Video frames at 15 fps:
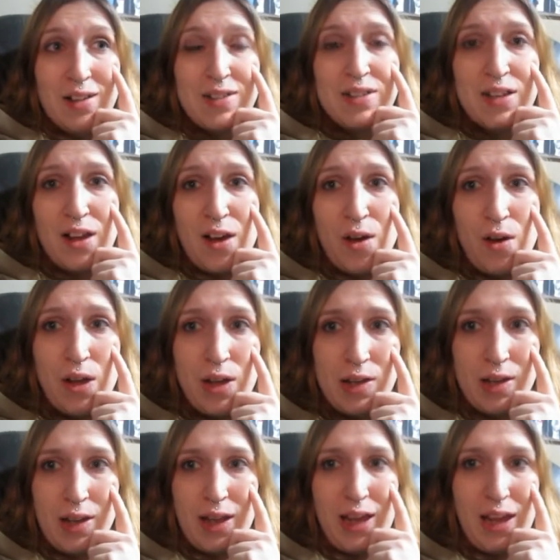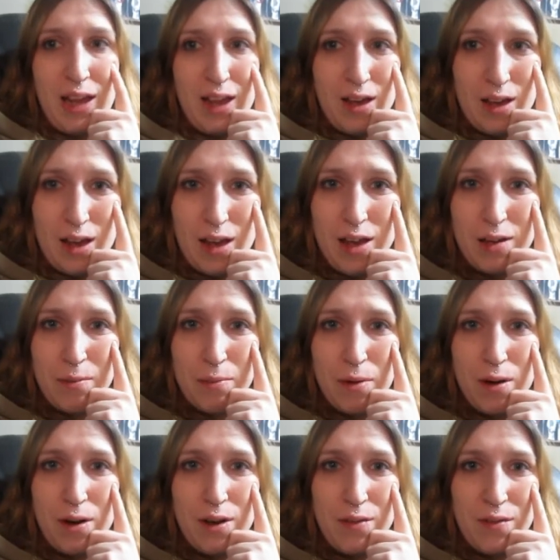So he
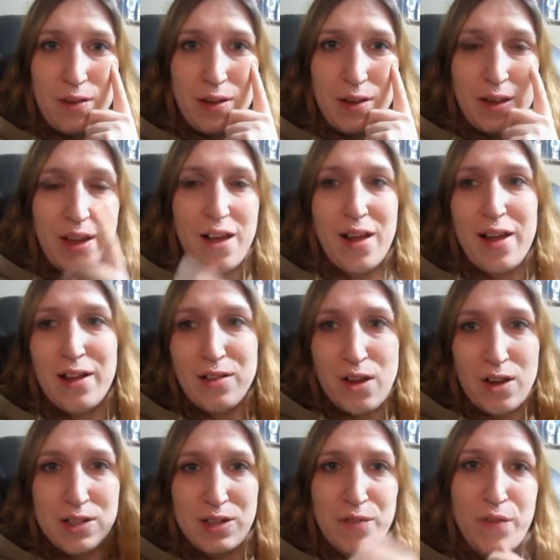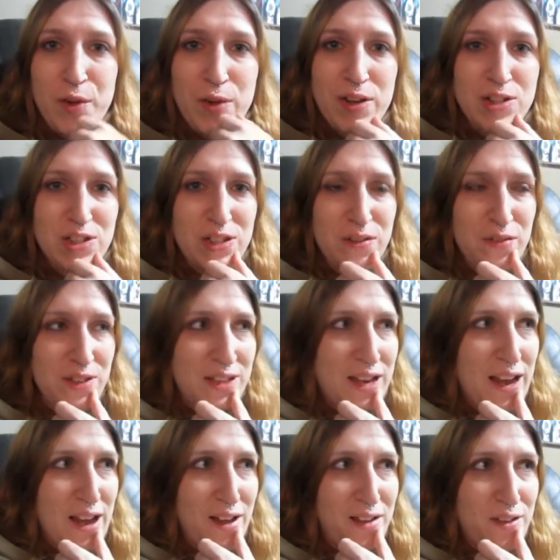like lost a few inches of his
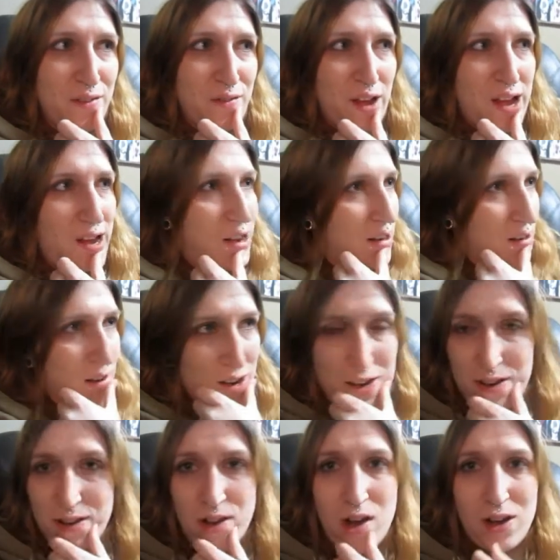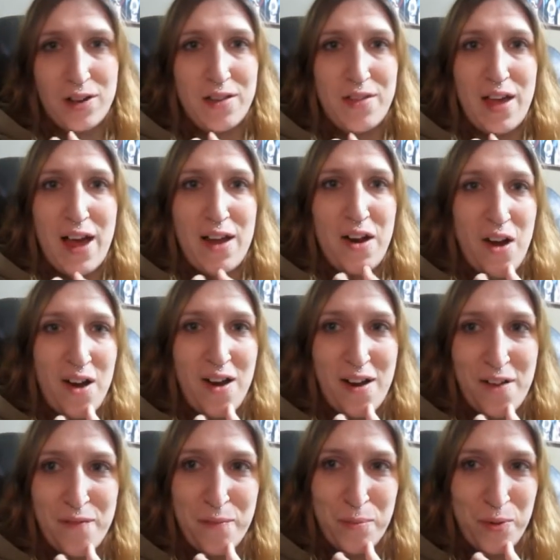tail. The vet docked that
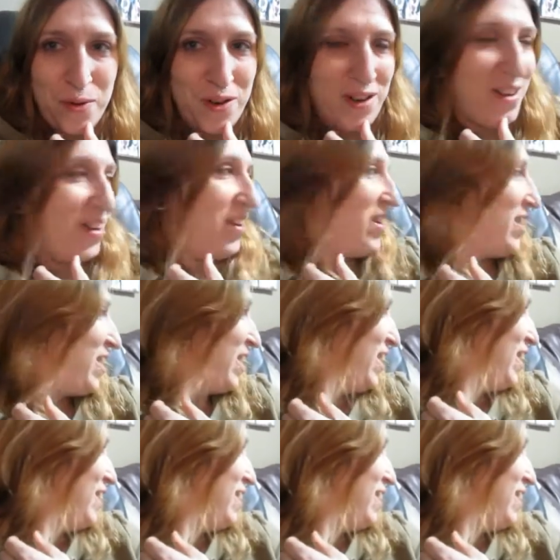off, poor dog.